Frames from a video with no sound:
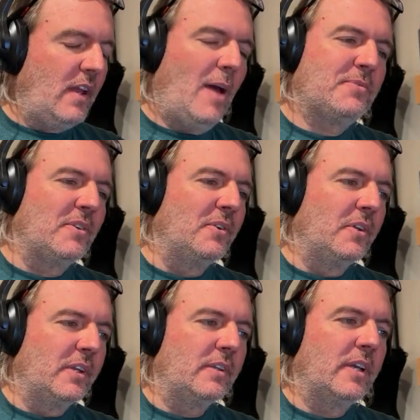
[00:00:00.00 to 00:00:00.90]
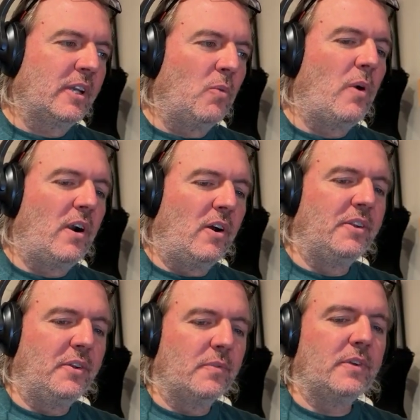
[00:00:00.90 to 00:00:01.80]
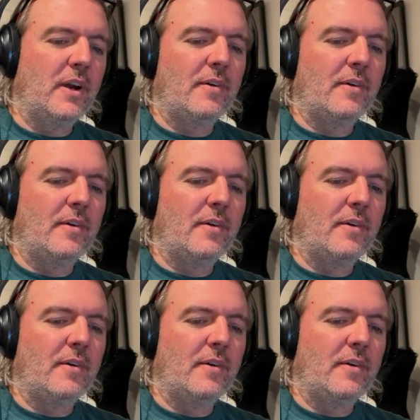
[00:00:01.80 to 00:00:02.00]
Absolutely. and i love solving problems but yeah.